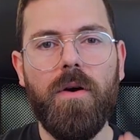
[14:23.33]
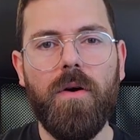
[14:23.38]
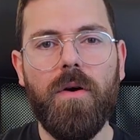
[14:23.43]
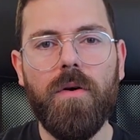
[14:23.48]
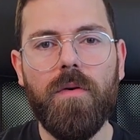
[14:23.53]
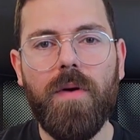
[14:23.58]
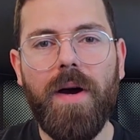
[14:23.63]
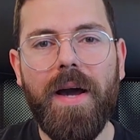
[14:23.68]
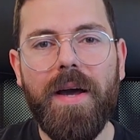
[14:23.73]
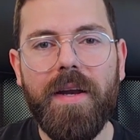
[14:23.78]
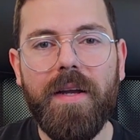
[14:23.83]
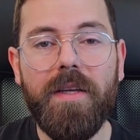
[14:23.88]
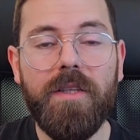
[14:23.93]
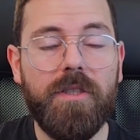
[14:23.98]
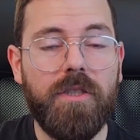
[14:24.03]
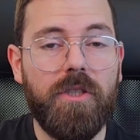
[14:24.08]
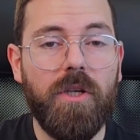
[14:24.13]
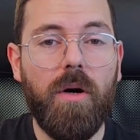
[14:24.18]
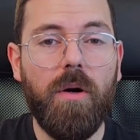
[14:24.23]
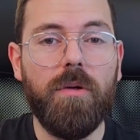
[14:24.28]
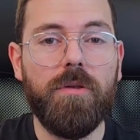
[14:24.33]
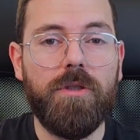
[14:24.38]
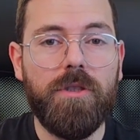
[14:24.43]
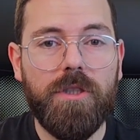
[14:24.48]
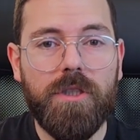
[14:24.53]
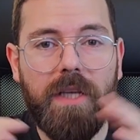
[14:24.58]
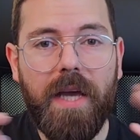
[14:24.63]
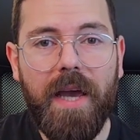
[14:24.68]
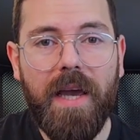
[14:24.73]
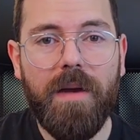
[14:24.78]
Alrighty, so
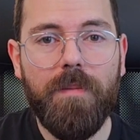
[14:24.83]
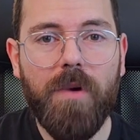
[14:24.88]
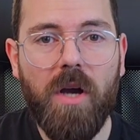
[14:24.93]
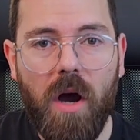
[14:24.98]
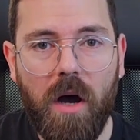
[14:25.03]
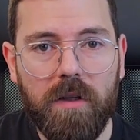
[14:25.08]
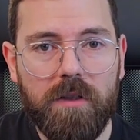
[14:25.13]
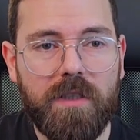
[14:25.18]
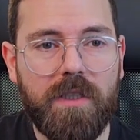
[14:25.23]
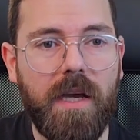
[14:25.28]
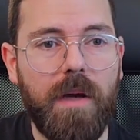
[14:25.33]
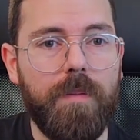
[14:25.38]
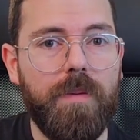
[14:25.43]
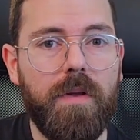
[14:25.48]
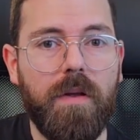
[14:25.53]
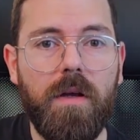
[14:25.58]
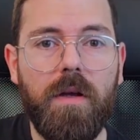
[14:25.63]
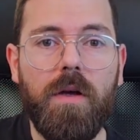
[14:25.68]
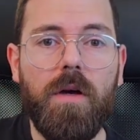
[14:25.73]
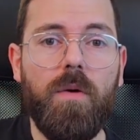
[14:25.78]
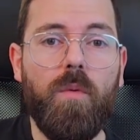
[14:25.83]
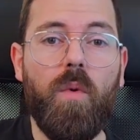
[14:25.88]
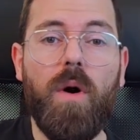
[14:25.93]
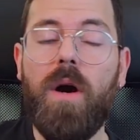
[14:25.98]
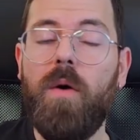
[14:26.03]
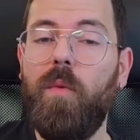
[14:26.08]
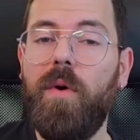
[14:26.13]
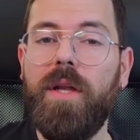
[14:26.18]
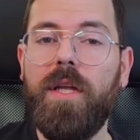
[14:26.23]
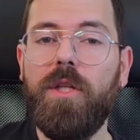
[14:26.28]
same concept. What
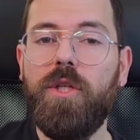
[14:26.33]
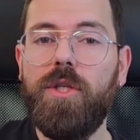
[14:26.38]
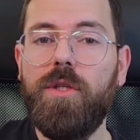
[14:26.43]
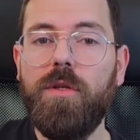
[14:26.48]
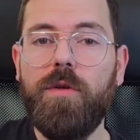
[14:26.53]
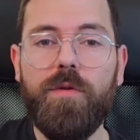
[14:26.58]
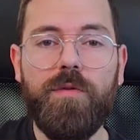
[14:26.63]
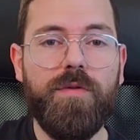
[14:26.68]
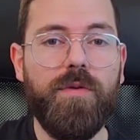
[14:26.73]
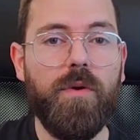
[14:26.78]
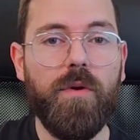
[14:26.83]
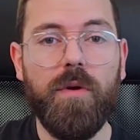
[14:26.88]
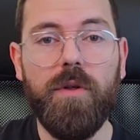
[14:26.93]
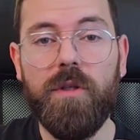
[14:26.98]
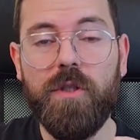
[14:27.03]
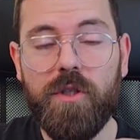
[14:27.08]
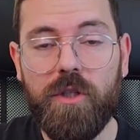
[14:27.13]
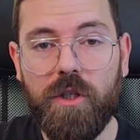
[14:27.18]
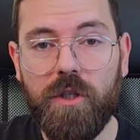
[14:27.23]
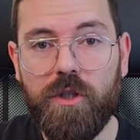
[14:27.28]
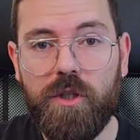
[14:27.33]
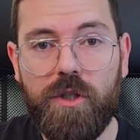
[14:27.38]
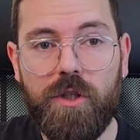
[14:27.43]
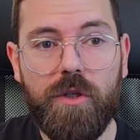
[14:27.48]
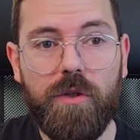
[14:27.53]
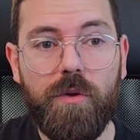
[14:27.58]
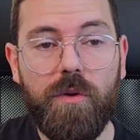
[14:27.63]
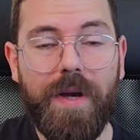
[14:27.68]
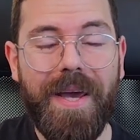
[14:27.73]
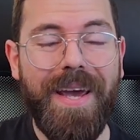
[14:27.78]
we need to do for the
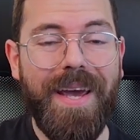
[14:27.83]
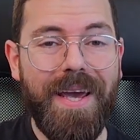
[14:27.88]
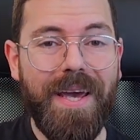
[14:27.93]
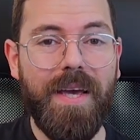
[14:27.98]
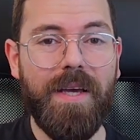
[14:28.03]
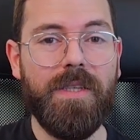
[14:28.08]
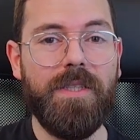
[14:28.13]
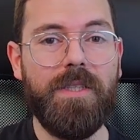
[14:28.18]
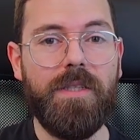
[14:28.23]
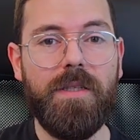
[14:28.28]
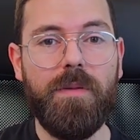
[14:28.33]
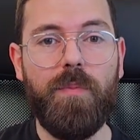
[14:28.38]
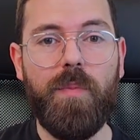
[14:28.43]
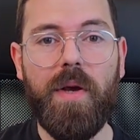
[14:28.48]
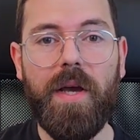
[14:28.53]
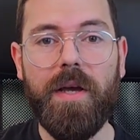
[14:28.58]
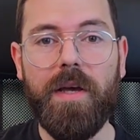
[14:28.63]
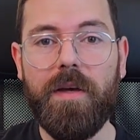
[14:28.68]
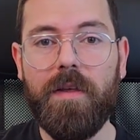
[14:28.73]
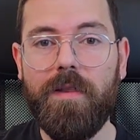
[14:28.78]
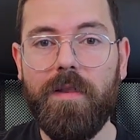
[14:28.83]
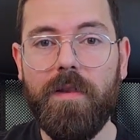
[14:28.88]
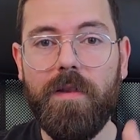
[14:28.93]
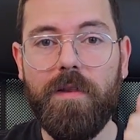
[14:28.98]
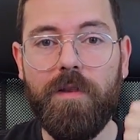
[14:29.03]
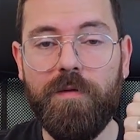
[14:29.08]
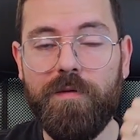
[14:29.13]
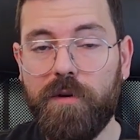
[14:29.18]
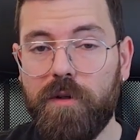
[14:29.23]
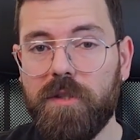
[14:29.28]
sus2 is pick
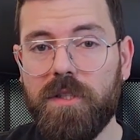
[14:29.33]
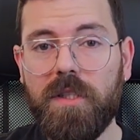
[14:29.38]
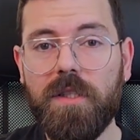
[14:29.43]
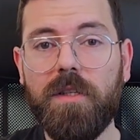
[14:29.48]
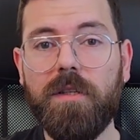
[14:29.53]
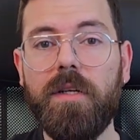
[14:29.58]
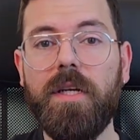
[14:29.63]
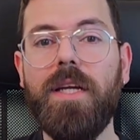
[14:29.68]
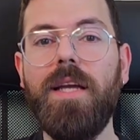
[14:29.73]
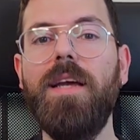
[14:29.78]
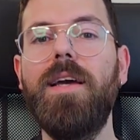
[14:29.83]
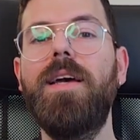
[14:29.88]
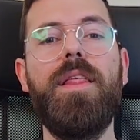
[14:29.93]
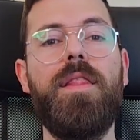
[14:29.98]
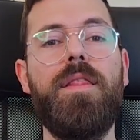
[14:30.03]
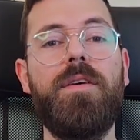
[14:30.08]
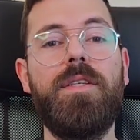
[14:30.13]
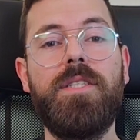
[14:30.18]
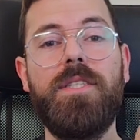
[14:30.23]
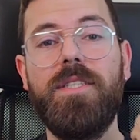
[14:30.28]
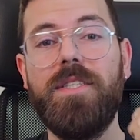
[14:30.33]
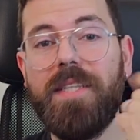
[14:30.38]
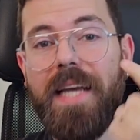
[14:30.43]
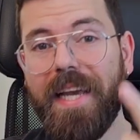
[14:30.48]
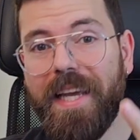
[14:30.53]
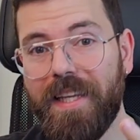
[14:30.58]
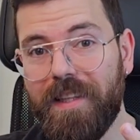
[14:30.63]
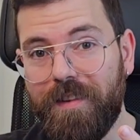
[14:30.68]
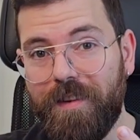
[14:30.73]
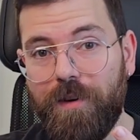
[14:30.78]
the 1st degree, the
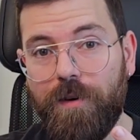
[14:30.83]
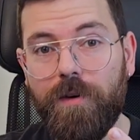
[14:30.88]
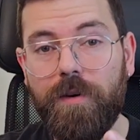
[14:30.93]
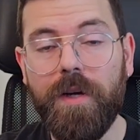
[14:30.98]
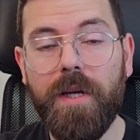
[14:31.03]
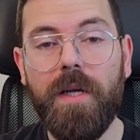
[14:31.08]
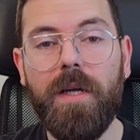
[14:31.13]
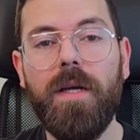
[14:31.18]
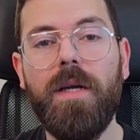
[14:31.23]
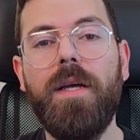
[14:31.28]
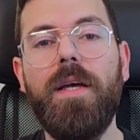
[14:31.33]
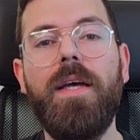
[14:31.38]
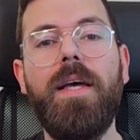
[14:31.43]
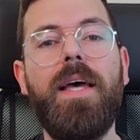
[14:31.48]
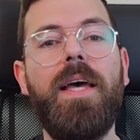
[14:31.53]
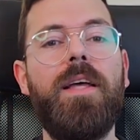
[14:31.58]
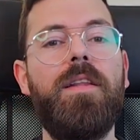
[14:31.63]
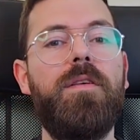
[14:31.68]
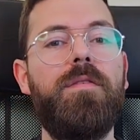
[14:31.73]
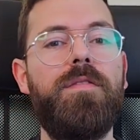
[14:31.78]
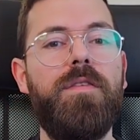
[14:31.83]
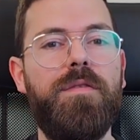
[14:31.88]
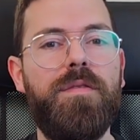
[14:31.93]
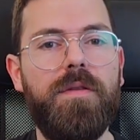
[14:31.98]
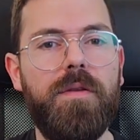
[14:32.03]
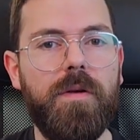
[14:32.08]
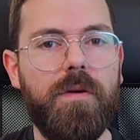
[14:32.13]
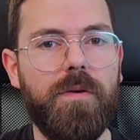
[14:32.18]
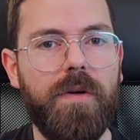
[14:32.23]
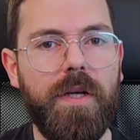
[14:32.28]
2nd degree, and the 5th
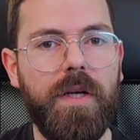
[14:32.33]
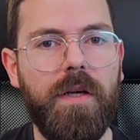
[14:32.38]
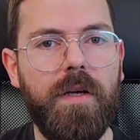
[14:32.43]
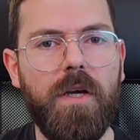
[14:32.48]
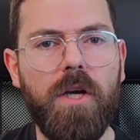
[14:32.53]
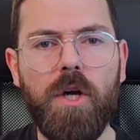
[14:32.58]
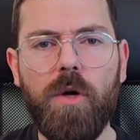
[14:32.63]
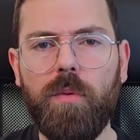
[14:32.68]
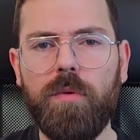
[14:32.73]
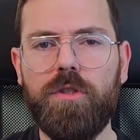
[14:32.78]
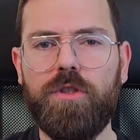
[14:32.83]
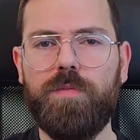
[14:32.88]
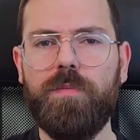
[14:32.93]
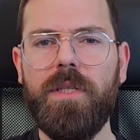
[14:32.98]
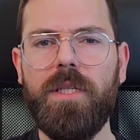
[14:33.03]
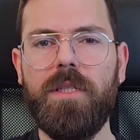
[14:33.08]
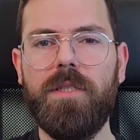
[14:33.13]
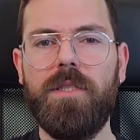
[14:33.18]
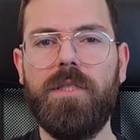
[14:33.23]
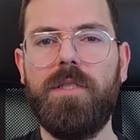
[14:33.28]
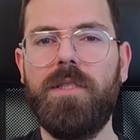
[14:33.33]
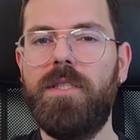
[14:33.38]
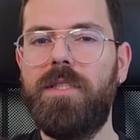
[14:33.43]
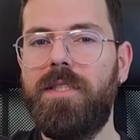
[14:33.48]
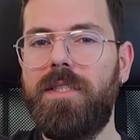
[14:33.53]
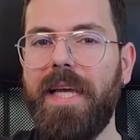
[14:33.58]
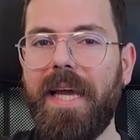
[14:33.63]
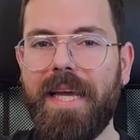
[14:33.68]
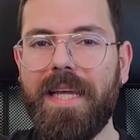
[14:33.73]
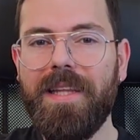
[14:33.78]
degree, which means the
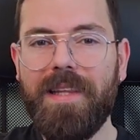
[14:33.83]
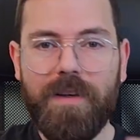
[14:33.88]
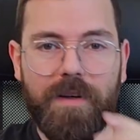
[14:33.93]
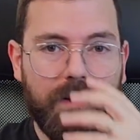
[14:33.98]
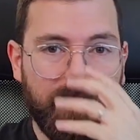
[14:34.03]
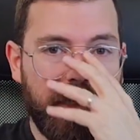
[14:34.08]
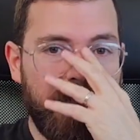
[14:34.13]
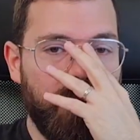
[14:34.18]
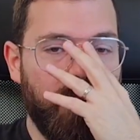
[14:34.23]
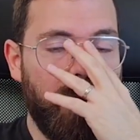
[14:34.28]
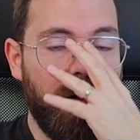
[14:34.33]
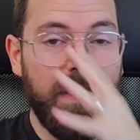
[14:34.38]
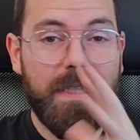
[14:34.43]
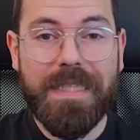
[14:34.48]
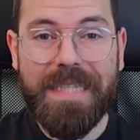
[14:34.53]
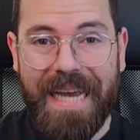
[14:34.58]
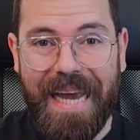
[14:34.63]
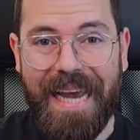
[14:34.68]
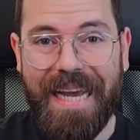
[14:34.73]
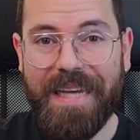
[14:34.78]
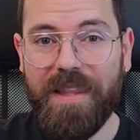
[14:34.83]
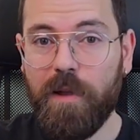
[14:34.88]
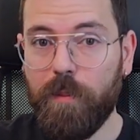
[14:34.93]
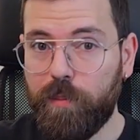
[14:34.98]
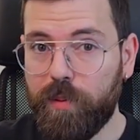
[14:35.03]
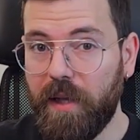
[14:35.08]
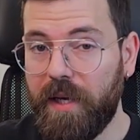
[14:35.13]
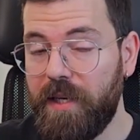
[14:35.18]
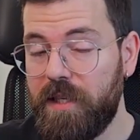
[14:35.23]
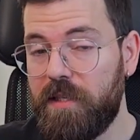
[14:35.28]
2nd degree will take the
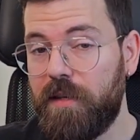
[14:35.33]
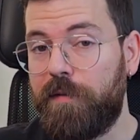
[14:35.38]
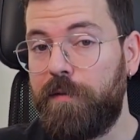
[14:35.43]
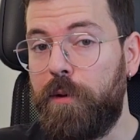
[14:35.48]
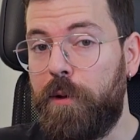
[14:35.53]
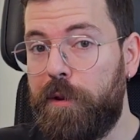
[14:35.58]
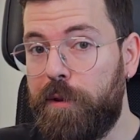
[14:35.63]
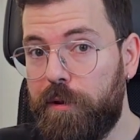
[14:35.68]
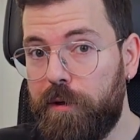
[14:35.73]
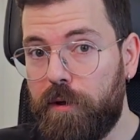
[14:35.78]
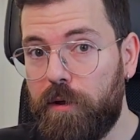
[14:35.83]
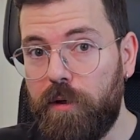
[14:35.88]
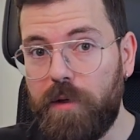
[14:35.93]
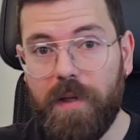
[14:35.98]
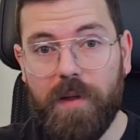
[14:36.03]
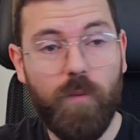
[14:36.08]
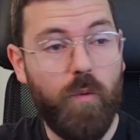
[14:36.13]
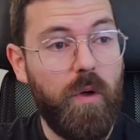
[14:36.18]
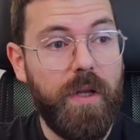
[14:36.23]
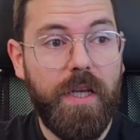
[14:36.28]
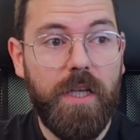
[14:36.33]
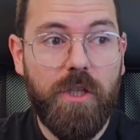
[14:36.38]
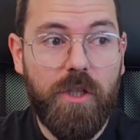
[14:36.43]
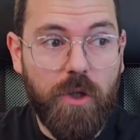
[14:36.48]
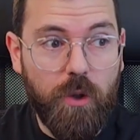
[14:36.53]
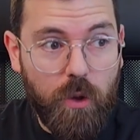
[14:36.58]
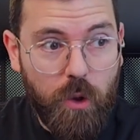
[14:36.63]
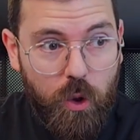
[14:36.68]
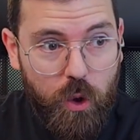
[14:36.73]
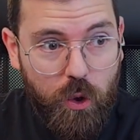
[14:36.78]
place of the 3rd. We need to
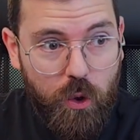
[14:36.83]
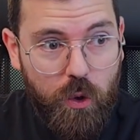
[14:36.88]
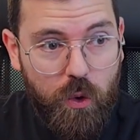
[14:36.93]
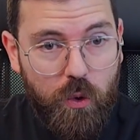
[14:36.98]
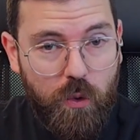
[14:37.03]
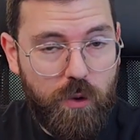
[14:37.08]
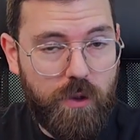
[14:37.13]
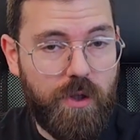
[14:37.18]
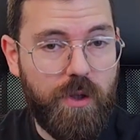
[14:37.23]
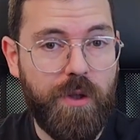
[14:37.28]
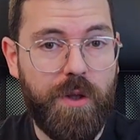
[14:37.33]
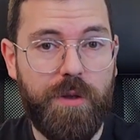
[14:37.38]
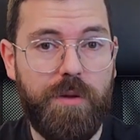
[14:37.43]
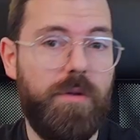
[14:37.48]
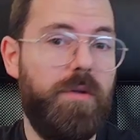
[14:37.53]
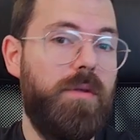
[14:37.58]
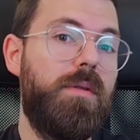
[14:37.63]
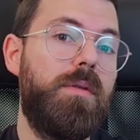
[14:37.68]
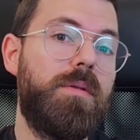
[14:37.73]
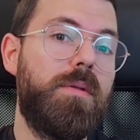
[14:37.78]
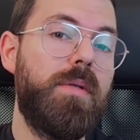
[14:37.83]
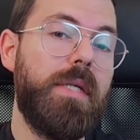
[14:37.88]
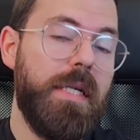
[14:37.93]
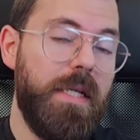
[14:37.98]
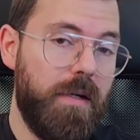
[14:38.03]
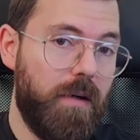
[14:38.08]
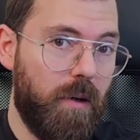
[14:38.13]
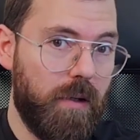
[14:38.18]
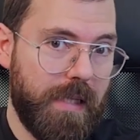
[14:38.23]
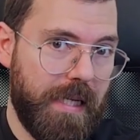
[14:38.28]
lose the 3rd degree
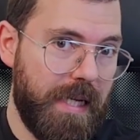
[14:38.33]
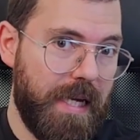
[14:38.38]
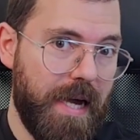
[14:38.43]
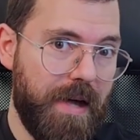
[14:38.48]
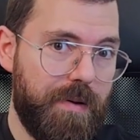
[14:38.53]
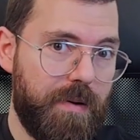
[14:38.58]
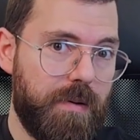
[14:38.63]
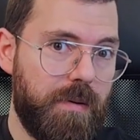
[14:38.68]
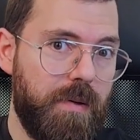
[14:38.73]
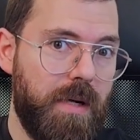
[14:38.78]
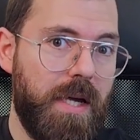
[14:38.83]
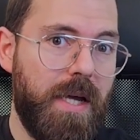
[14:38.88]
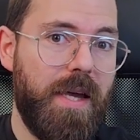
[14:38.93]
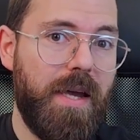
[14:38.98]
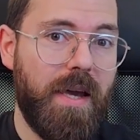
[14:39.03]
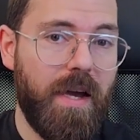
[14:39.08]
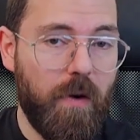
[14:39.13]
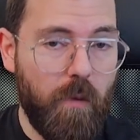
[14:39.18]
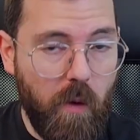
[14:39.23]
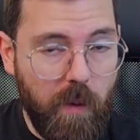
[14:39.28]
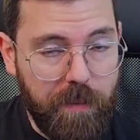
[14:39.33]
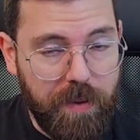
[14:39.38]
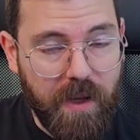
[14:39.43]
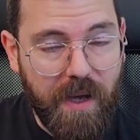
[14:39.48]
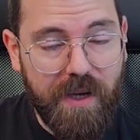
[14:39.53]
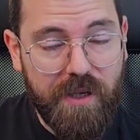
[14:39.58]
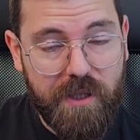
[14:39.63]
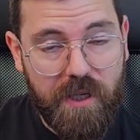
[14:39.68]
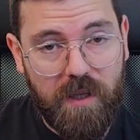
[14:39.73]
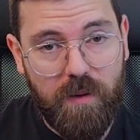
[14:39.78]
altogether and
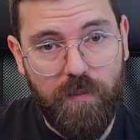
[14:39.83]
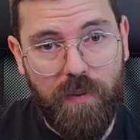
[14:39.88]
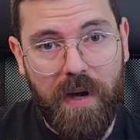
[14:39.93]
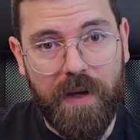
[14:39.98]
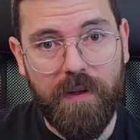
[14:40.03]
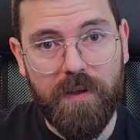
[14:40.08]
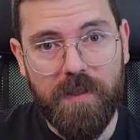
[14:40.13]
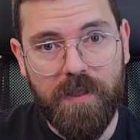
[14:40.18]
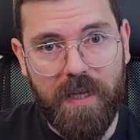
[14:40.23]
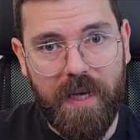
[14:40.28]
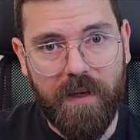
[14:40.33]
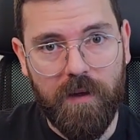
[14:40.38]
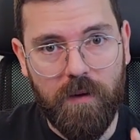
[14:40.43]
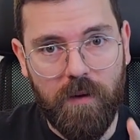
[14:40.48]
replace it by the 2nd